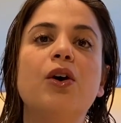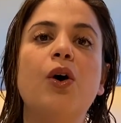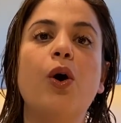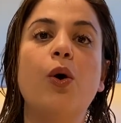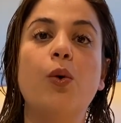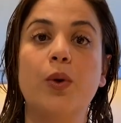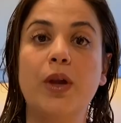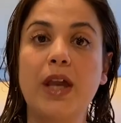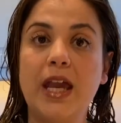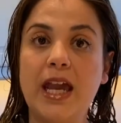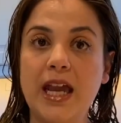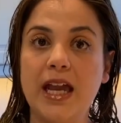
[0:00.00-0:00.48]

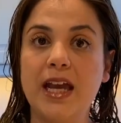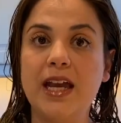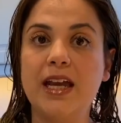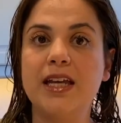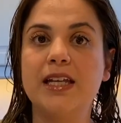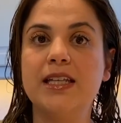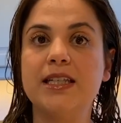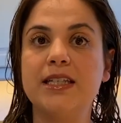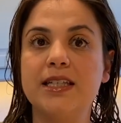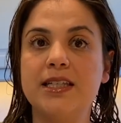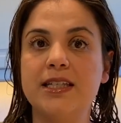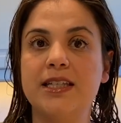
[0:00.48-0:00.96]
okay
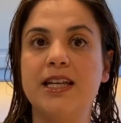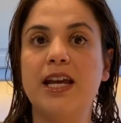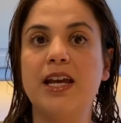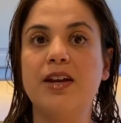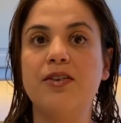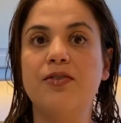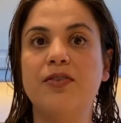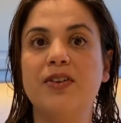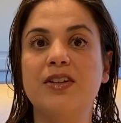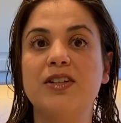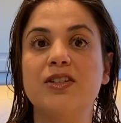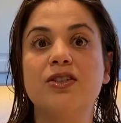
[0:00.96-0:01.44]
and
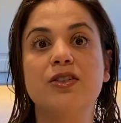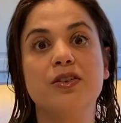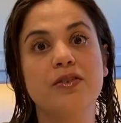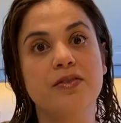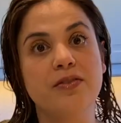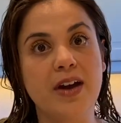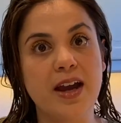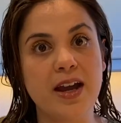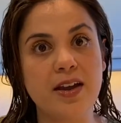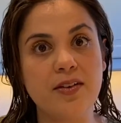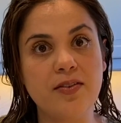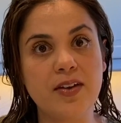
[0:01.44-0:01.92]
safe and
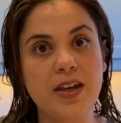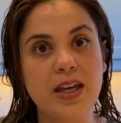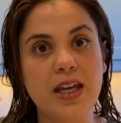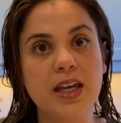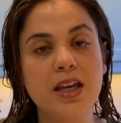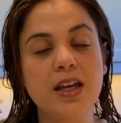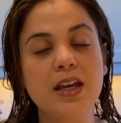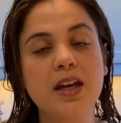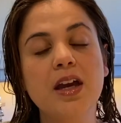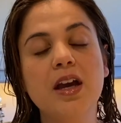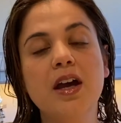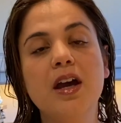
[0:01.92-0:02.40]

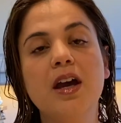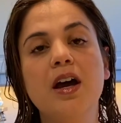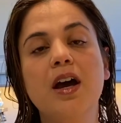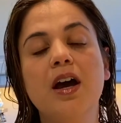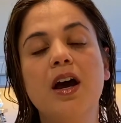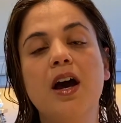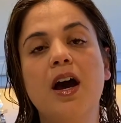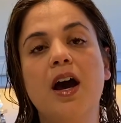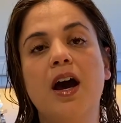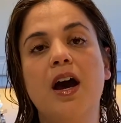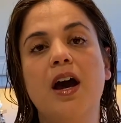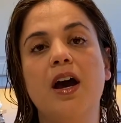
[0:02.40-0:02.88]
surviving.
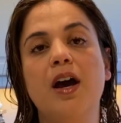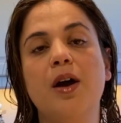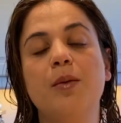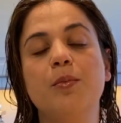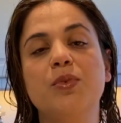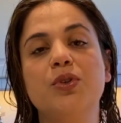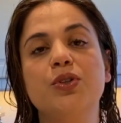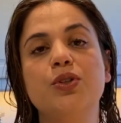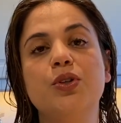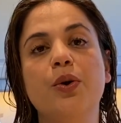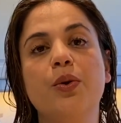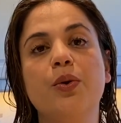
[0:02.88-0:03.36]

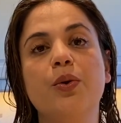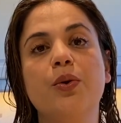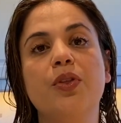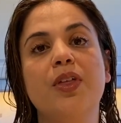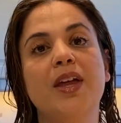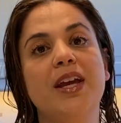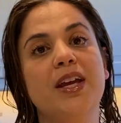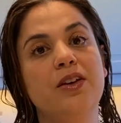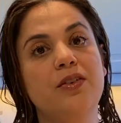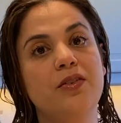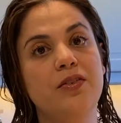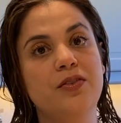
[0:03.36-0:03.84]
So
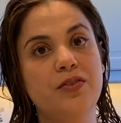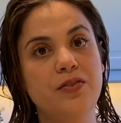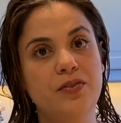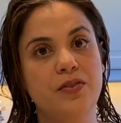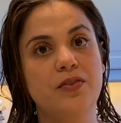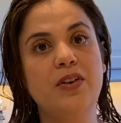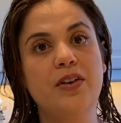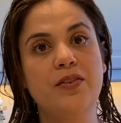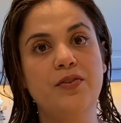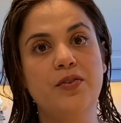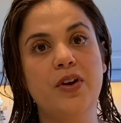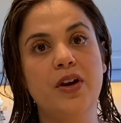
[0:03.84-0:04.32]
thank you
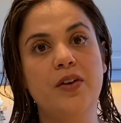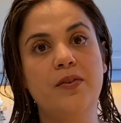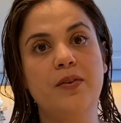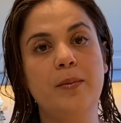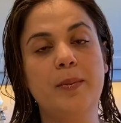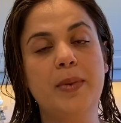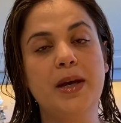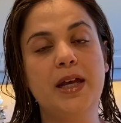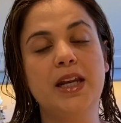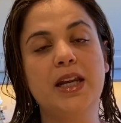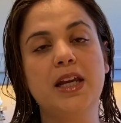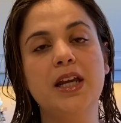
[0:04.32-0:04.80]
for
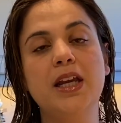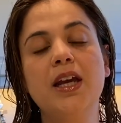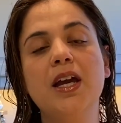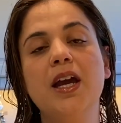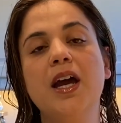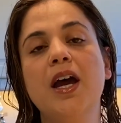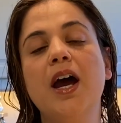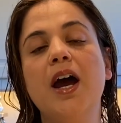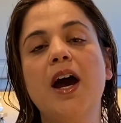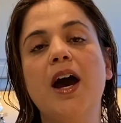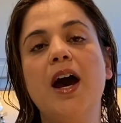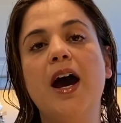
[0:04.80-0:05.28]
everybody.
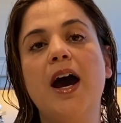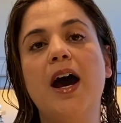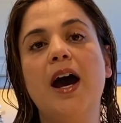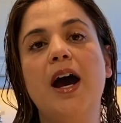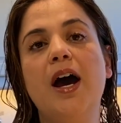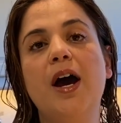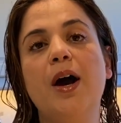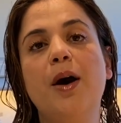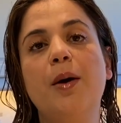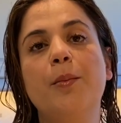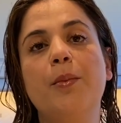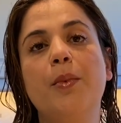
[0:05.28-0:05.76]

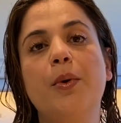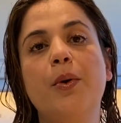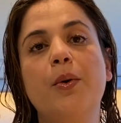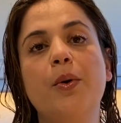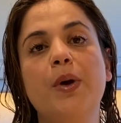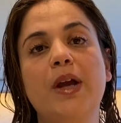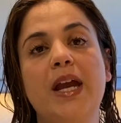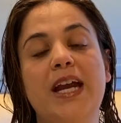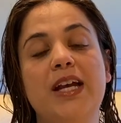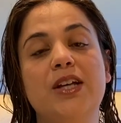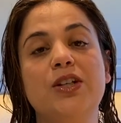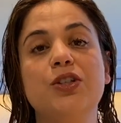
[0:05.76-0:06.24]

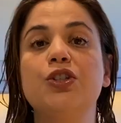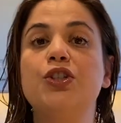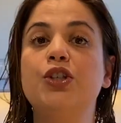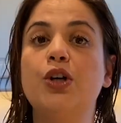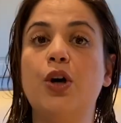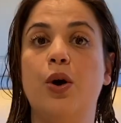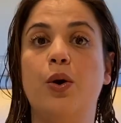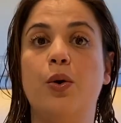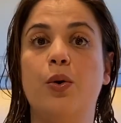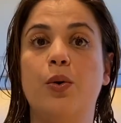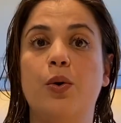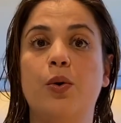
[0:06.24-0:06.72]
Okay,
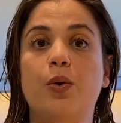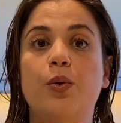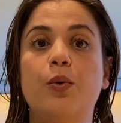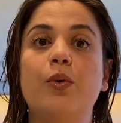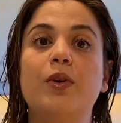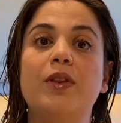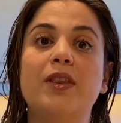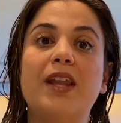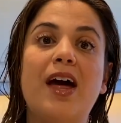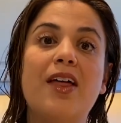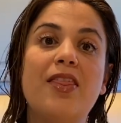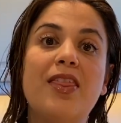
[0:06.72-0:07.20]
so
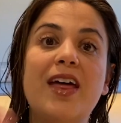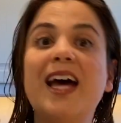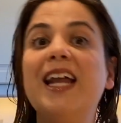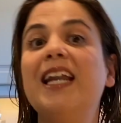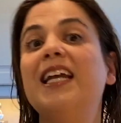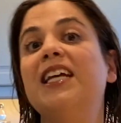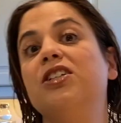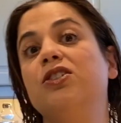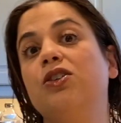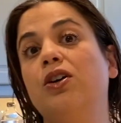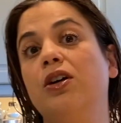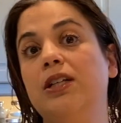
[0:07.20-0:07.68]
now
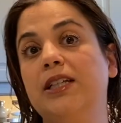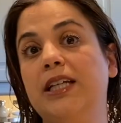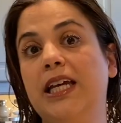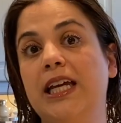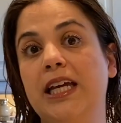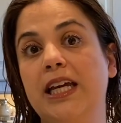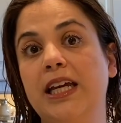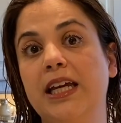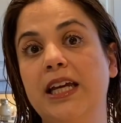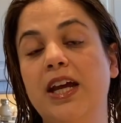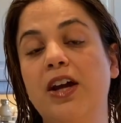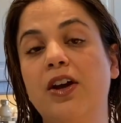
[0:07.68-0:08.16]
that is all
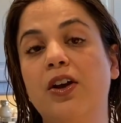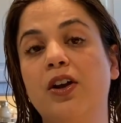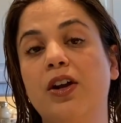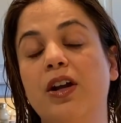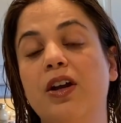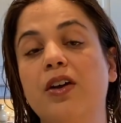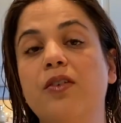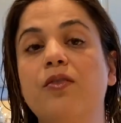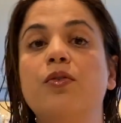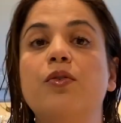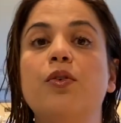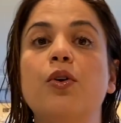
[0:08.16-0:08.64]
taken care
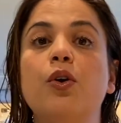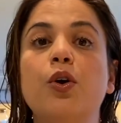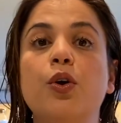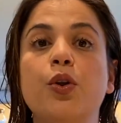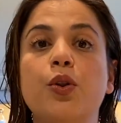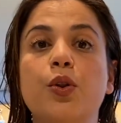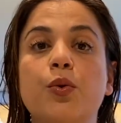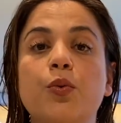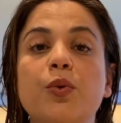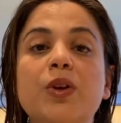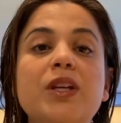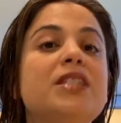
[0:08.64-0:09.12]
of.
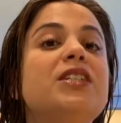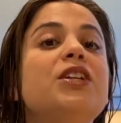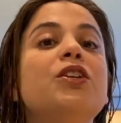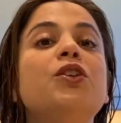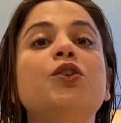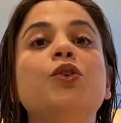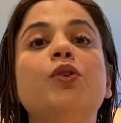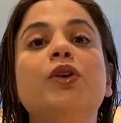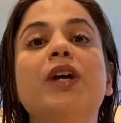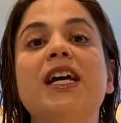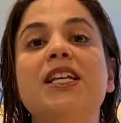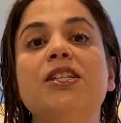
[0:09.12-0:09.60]
The
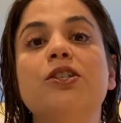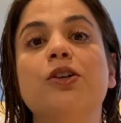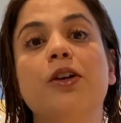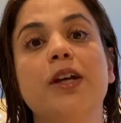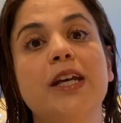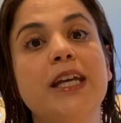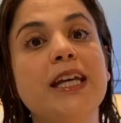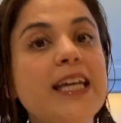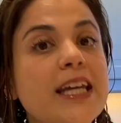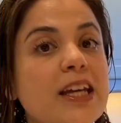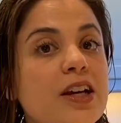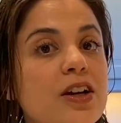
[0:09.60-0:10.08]
reason you guys are
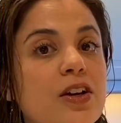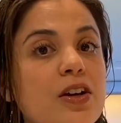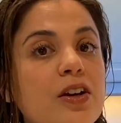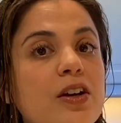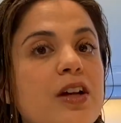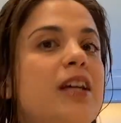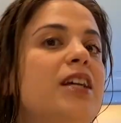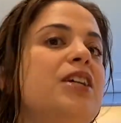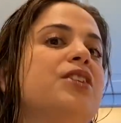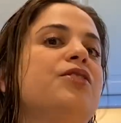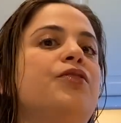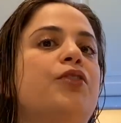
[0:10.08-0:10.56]
here
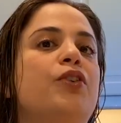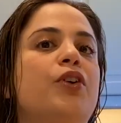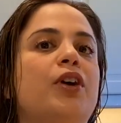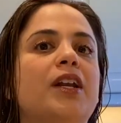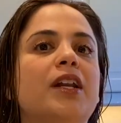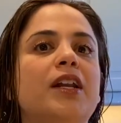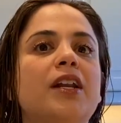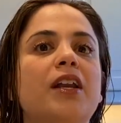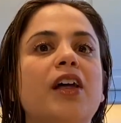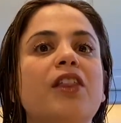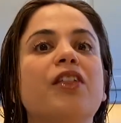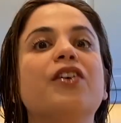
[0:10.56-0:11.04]
is for
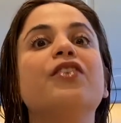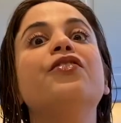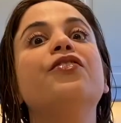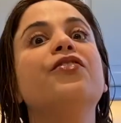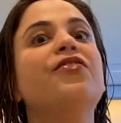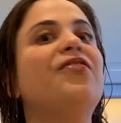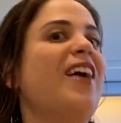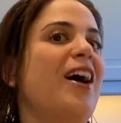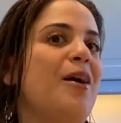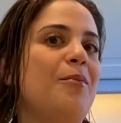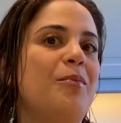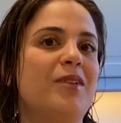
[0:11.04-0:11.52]
another
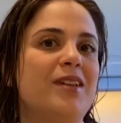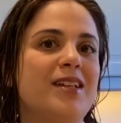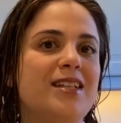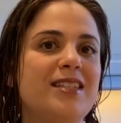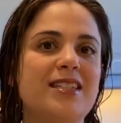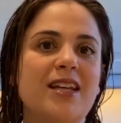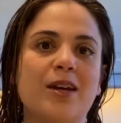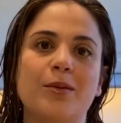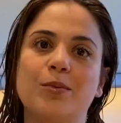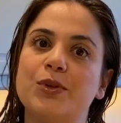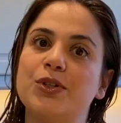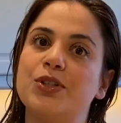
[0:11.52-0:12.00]

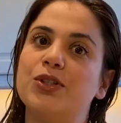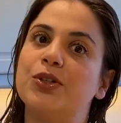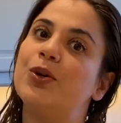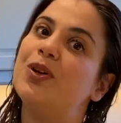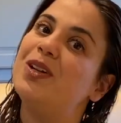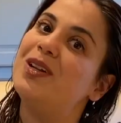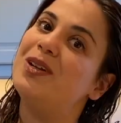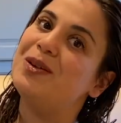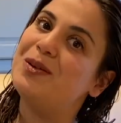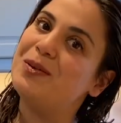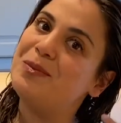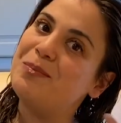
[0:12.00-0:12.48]
fabulous
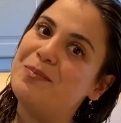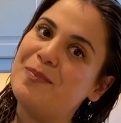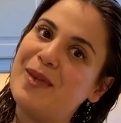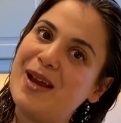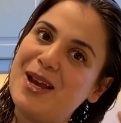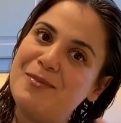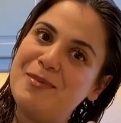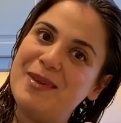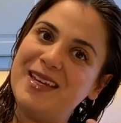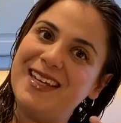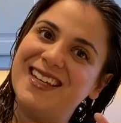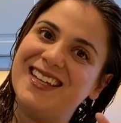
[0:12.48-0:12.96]
episode
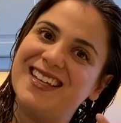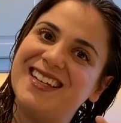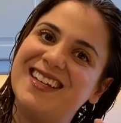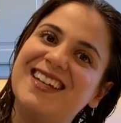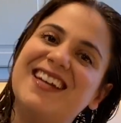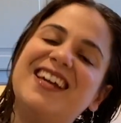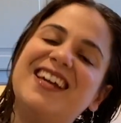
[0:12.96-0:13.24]
by me.